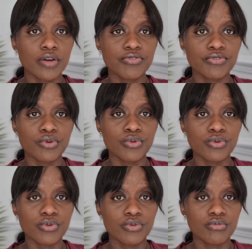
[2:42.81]
for,
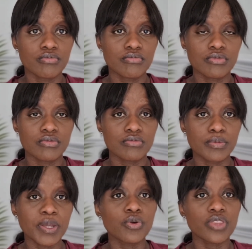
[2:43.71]

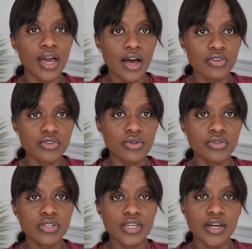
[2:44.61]
depending on their
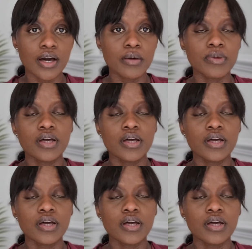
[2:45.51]
household income,